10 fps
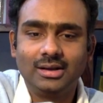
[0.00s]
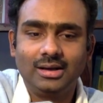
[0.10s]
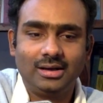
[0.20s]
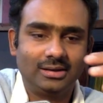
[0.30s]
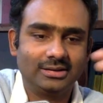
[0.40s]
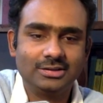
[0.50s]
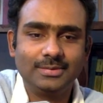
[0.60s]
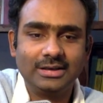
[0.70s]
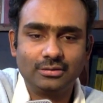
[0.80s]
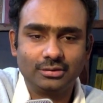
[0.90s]
And these
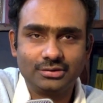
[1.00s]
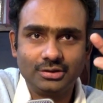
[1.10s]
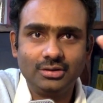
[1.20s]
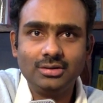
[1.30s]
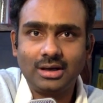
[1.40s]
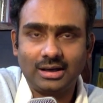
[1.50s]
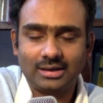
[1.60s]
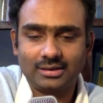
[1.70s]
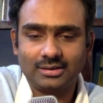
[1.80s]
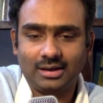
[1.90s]
being equal to 0
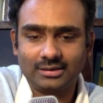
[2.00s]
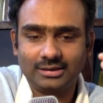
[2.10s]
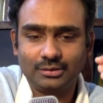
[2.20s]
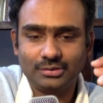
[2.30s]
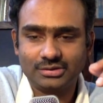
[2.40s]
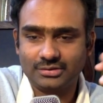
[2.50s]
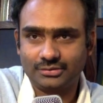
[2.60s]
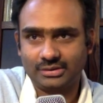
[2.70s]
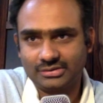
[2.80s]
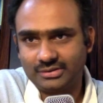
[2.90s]
are, are the equations of
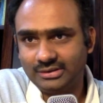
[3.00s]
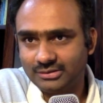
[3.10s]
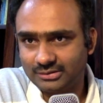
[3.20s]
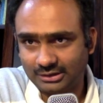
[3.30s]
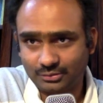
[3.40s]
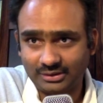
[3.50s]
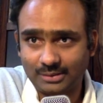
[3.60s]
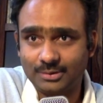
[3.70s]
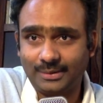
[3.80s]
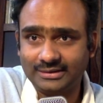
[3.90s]
constraints. So that's what I'm
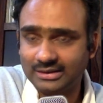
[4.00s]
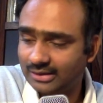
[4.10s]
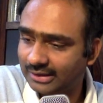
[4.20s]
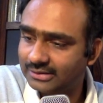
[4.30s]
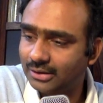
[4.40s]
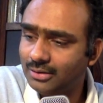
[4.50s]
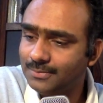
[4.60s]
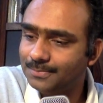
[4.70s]
imagining right now